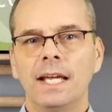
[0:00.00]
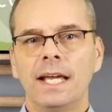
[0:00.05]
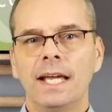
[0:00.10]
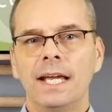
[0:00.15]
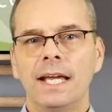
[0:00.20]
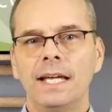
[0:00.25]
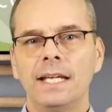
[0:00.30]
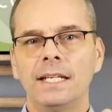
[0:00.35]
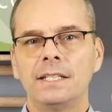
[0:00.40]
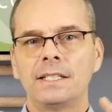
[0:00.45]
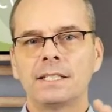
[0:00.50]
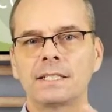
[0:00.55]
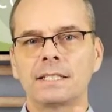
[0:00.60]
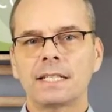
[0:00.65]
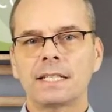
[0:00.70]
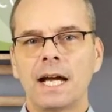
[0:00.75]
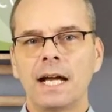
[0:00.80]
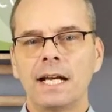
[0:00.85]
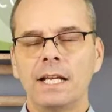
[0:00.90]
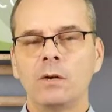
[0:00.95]
and
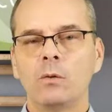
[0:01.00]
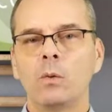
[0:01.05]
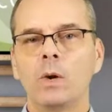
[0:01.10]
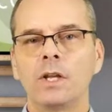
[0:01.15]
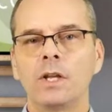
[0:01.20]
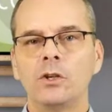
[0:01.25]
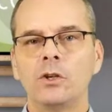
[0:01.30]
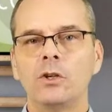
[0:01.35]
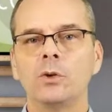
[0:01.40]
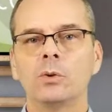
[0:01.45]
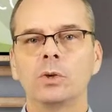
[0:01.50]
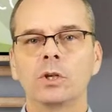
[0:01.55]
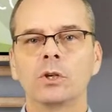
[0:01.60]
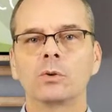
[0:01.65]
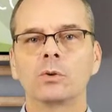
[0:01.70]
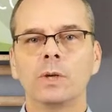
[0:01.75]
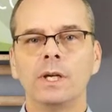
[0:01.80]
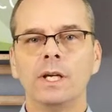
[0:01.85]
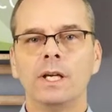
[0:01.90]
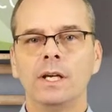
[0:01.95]
deciding whether you
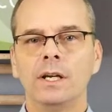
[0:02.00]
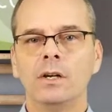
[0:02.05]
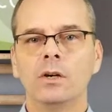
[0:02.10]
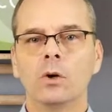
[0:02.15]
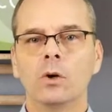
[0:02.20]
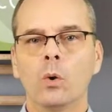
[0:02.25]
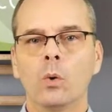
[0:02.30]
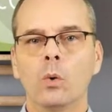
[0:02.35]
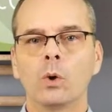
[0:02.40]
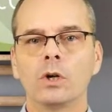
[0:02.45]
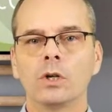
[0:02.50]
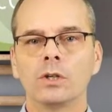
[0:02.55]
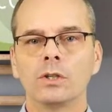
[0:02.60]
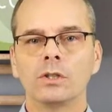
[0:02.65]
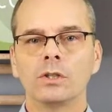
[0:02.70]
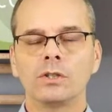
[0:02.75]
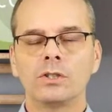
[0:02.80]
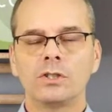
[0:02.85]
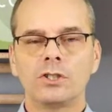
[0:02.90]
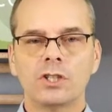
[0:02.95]
agree or
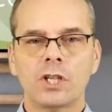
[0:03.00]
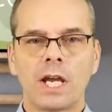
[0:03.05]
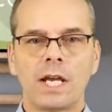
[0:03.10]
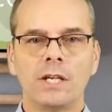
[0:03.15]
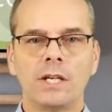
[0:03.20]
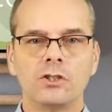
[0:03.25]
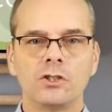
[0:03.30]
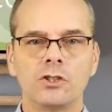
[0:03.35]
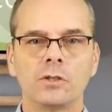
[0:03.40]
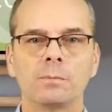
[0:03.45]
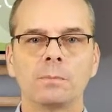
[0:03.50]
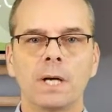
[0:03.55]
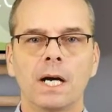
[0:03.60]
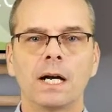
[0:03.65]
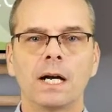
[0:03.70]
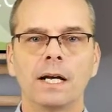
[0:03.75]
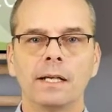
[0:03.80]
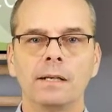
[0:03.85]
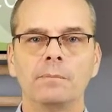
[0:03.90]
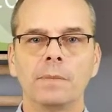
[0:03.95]
change your
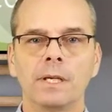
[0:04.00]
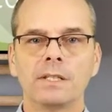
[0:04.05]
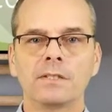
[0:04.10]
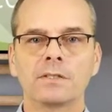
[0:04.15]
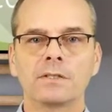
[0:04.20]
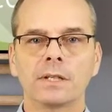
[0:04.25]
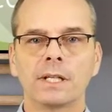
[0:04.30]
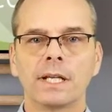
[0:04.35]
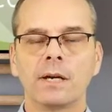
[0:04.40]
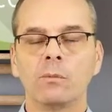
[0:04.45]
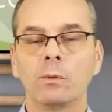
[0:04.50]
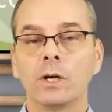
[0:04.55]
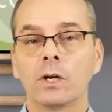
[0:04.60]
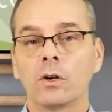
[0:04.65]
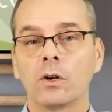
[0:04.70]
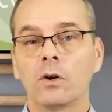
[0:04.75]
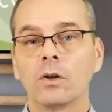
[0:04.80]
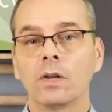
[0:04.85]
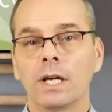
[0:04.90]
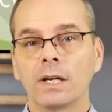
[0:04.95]
mind based on that. We
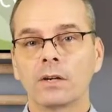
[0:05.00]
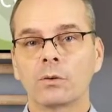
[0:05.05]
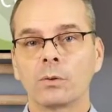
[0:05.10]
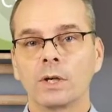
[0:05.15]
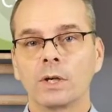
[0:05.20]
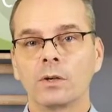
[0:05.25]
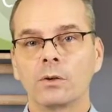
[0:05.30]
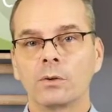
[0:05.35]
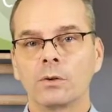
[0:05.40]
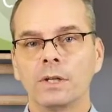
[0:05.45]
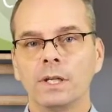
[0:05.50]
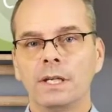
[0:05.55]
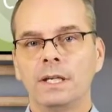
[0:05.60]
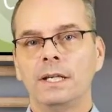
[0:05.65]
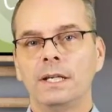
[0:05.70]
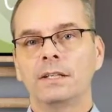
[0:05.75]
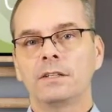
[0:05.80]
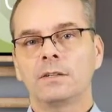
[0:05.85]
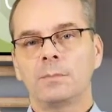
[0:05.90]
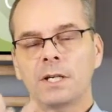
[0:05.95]
call that critical
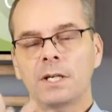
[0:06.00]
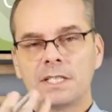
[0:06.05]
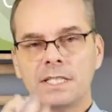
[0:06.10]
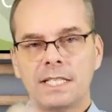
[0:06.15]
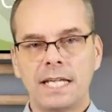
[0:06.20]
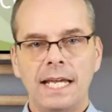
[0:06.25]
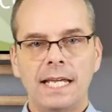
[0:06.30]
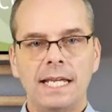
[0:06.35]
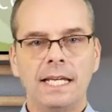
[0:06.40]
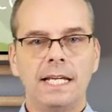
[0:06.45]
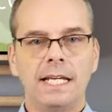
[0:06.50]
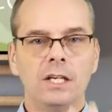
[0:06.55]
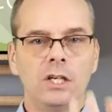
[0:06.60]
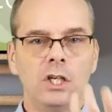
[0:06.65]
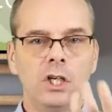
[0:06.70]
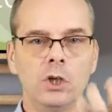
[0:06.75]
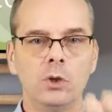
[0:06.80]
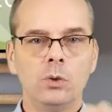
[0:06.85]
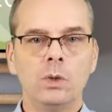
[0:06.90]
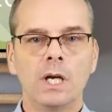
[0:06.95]
thinking. It's about taking
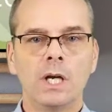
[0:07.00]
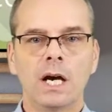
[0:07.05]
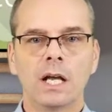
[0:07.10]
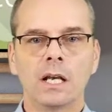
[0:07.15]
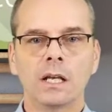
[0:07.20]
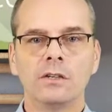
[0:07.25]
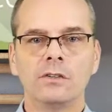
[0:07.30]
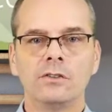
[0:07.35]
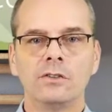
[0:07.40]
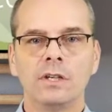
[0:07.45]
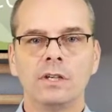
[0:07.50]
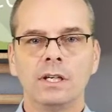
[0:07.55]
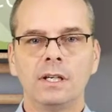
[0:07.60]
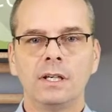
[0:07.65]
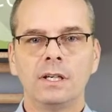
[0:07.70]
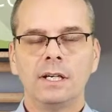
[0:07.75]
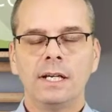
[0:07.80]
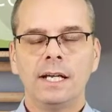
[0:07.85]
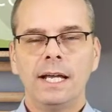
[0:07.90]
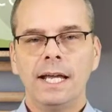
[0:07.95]
in new knowledge
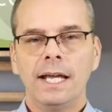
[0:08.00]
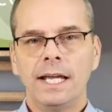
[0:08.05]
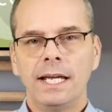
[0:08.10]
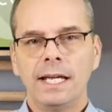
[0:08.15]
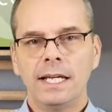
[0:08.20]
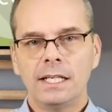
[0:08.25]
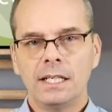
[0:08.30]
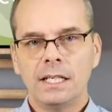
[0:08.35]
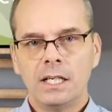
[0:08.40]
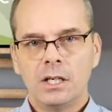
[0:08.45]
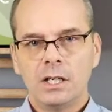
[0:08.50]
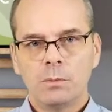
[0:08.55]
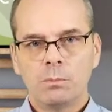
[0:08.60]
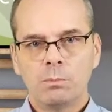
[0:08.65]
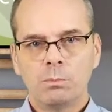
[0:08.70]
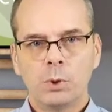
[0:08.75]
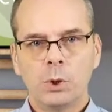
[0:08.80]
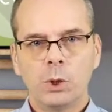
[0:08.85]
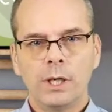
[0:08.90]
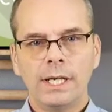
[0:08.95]
and
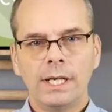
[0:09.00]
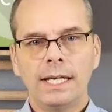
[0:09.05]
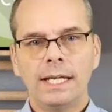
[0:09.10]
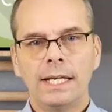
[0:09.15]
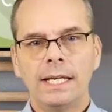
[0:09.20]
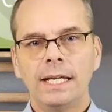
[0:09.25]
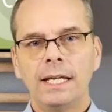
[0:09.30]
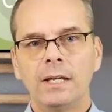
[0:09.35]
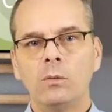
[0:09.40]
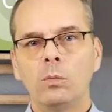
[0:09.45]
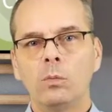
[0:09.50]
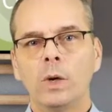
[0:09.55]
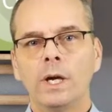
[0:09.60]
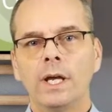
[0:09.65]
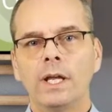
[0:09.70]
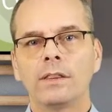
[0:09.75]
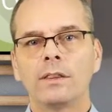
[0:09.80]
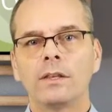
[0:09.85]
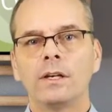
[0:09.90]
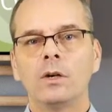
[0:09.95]
putting it in
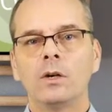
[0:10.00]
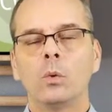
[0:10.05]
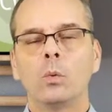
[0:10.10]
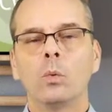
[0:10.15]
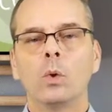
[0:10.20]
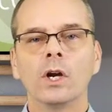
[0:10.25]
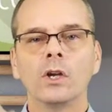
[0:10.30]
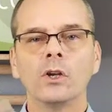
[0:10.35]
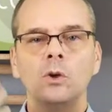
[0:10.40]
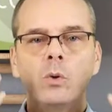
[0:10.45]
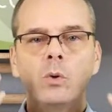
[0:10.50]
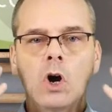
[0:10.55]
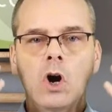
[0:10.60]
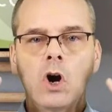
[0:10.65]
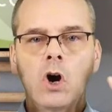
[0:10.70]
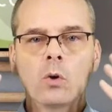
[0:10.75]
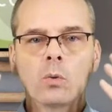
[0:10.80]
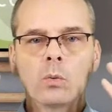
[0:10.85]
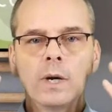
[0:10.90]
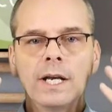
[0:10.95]
with what you
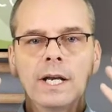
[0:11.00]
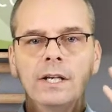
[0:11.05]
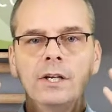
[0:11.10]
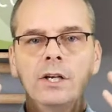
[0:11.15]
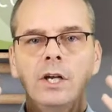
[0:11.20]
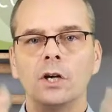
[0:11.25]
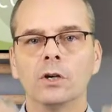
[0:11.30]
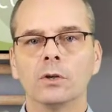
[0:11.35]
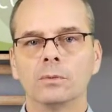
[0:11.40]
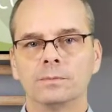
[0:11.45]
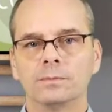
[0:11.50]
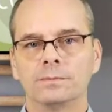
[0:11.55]
already know.